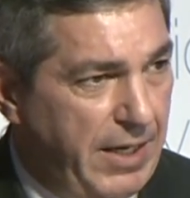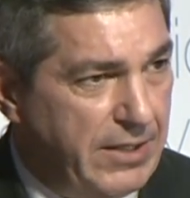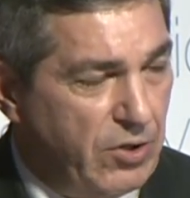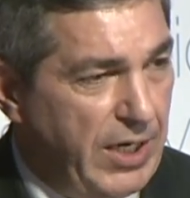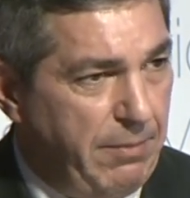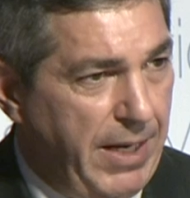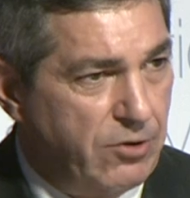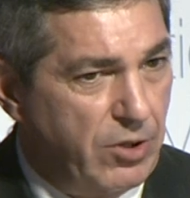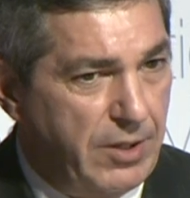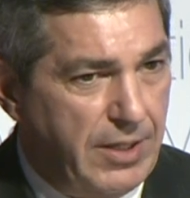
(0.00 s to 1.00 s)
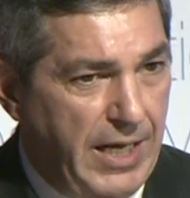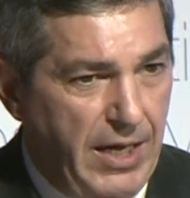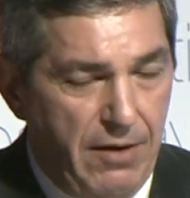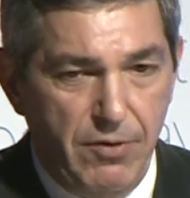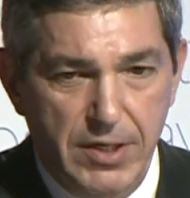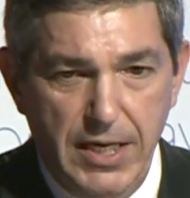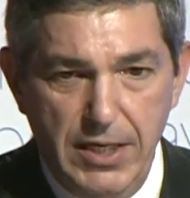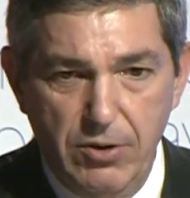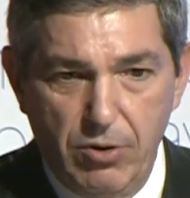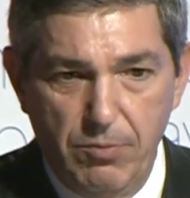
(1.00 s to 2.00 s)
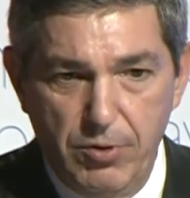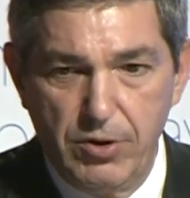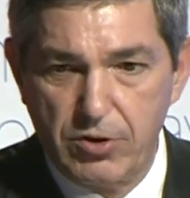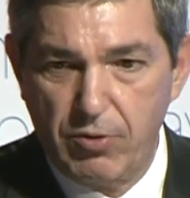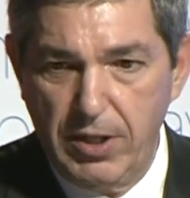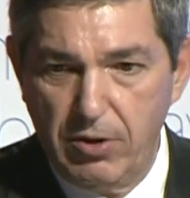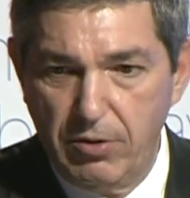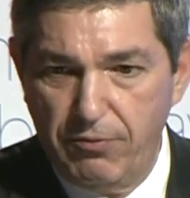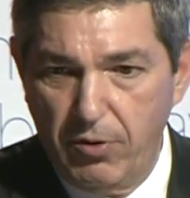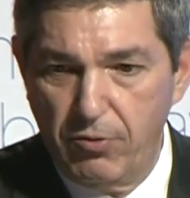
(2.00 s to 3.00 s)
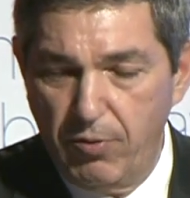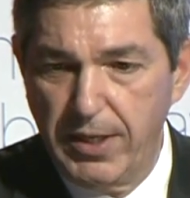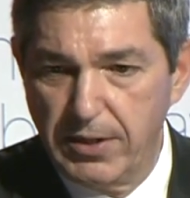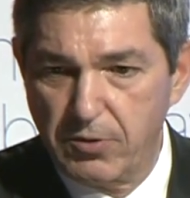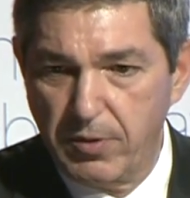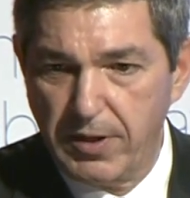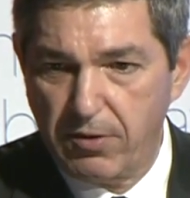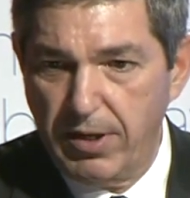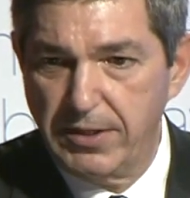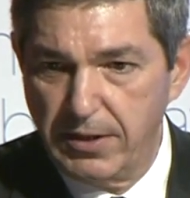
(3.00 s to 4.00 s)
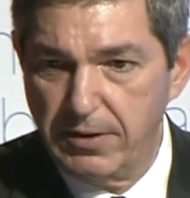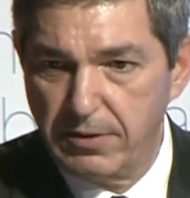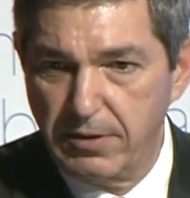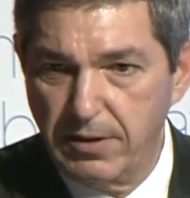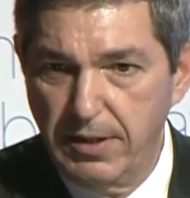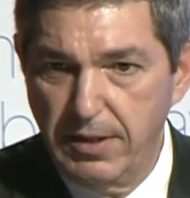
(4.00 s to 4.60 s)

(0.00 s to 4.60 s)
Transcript: as you can imagine, every day your computer screen or your phone rings with a crisis.